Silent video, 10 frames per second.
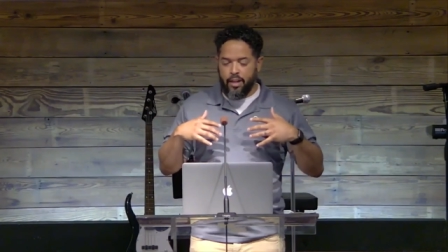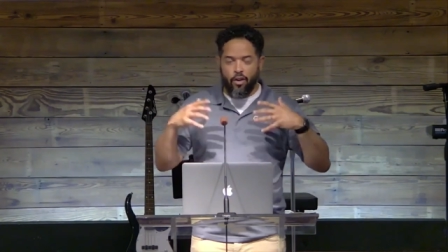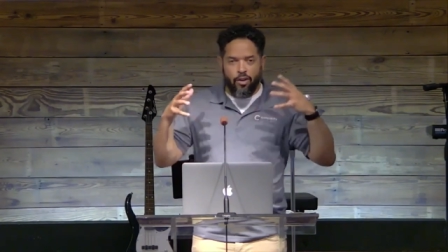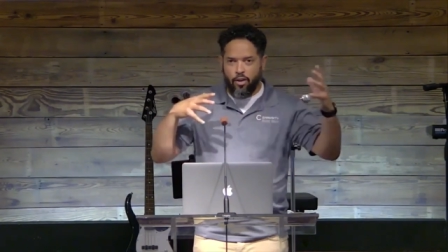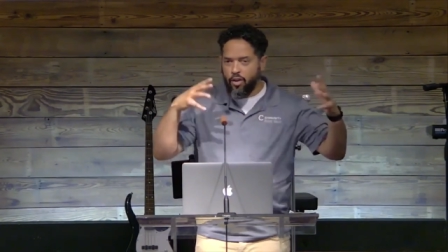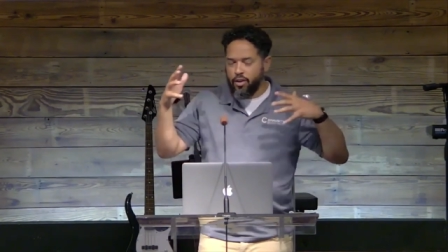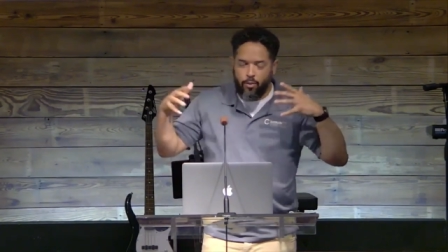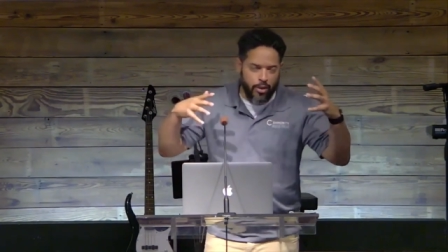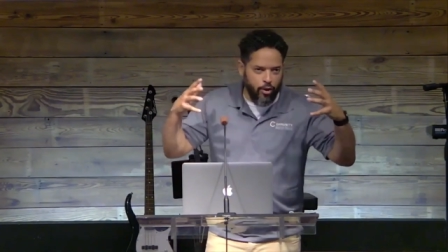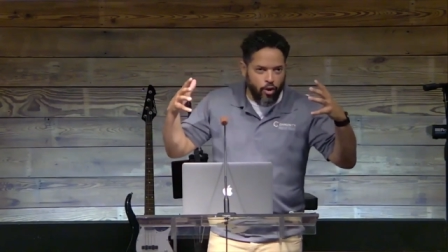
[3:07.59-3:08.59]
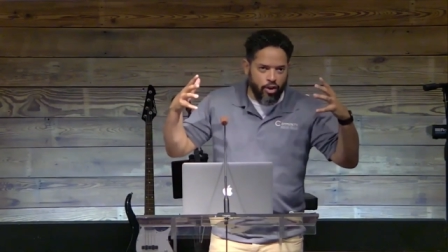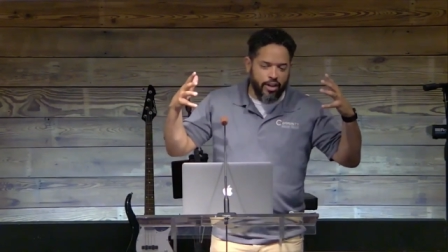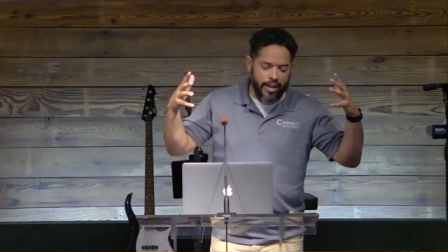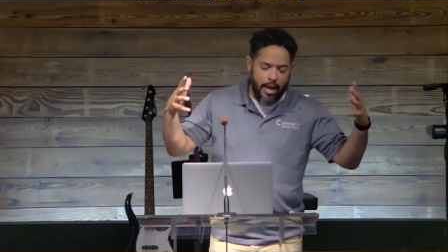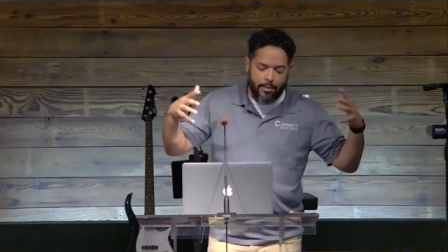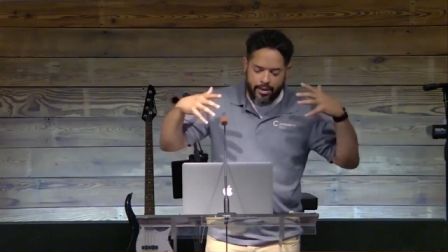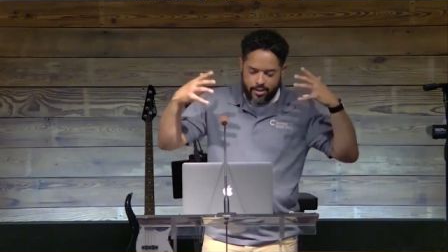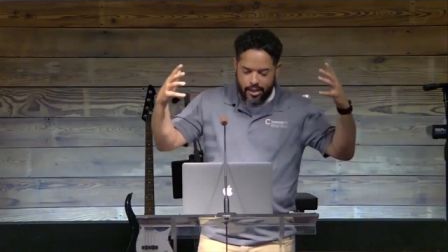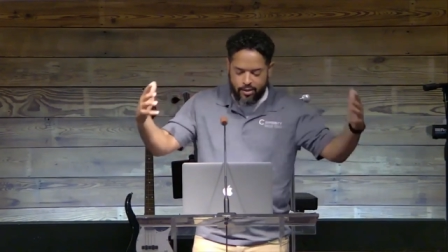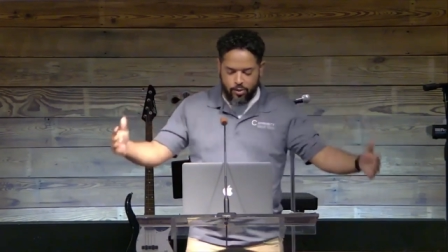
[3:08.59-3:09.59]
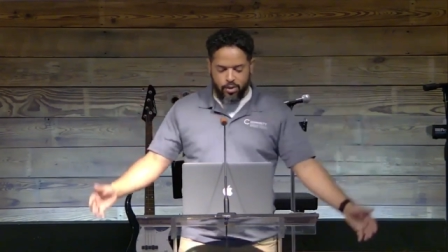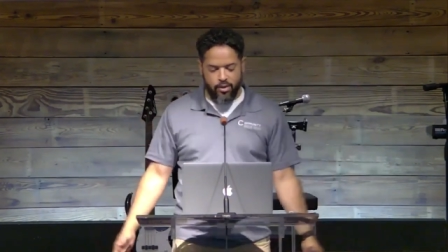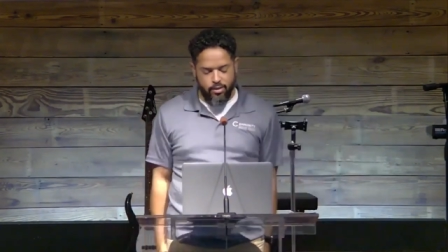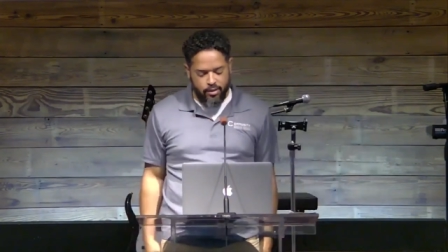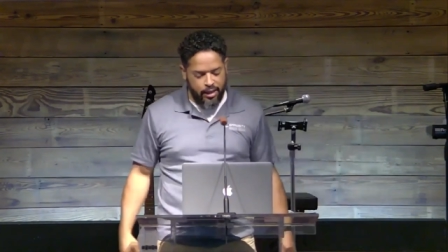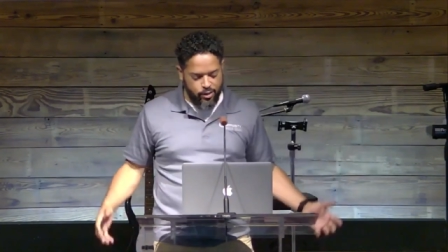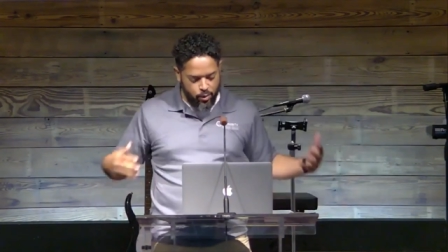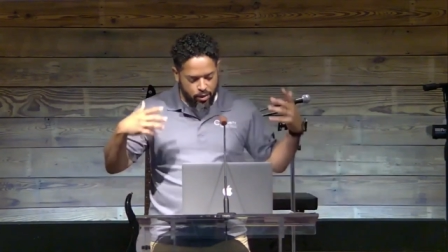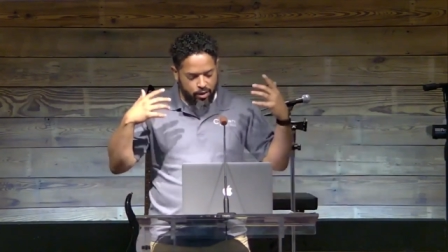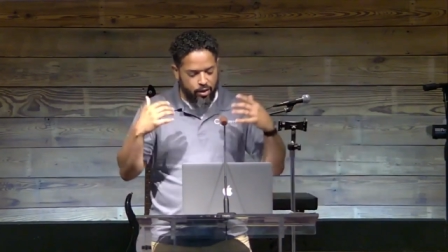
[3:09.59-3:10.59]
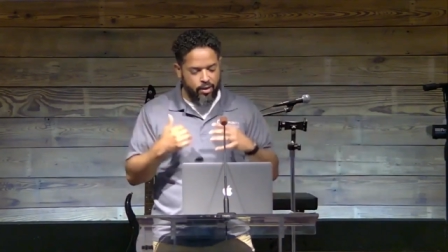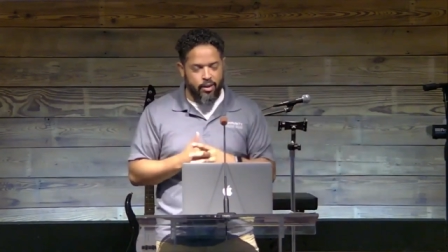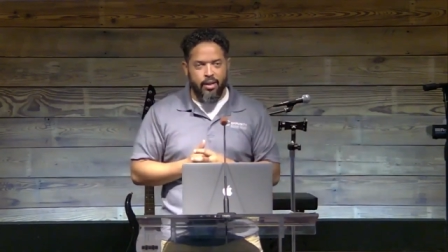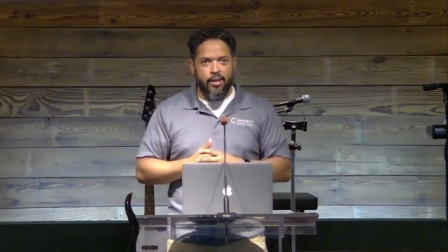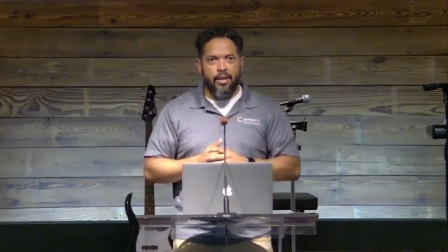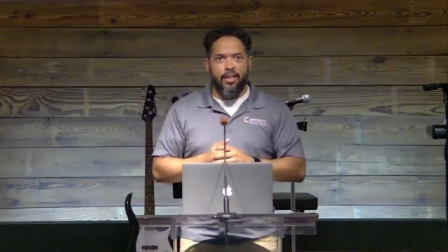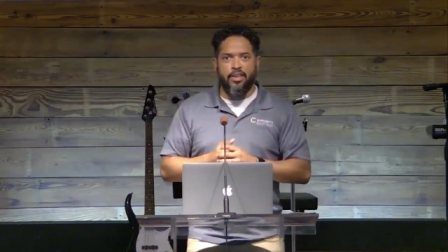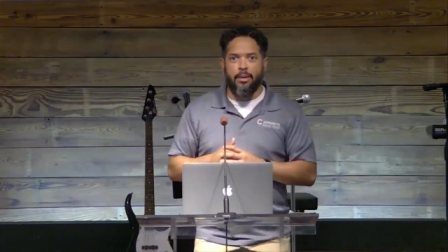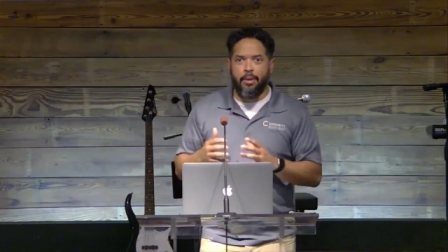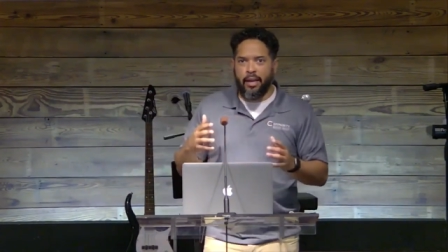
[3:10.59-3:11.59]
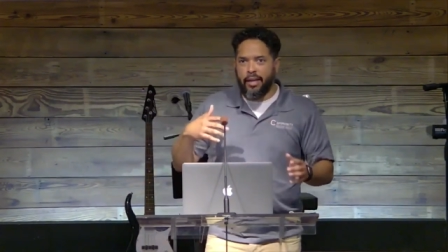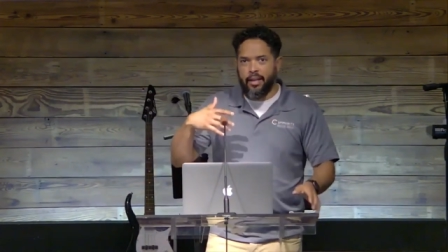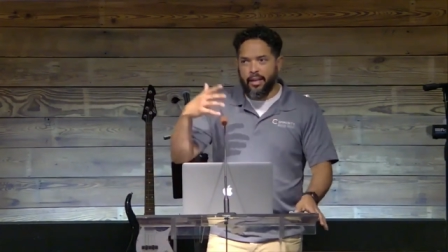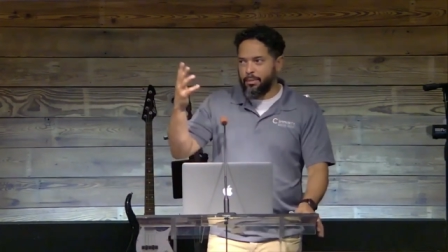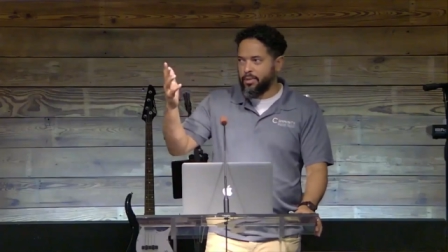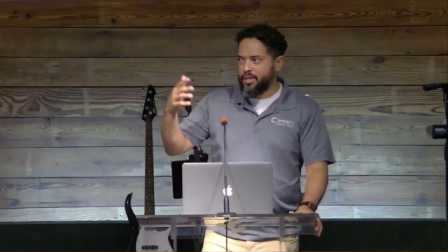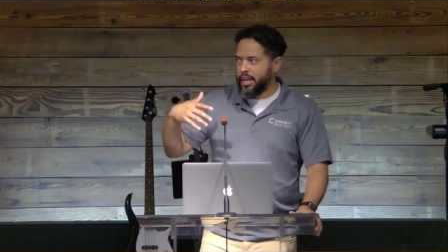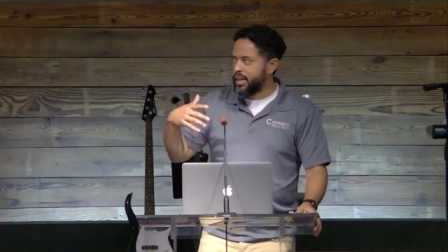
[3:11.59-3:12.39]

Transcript: or, er, or er, with ergonomics, that sort, of, that sort of thought, I think about like a lumberjack.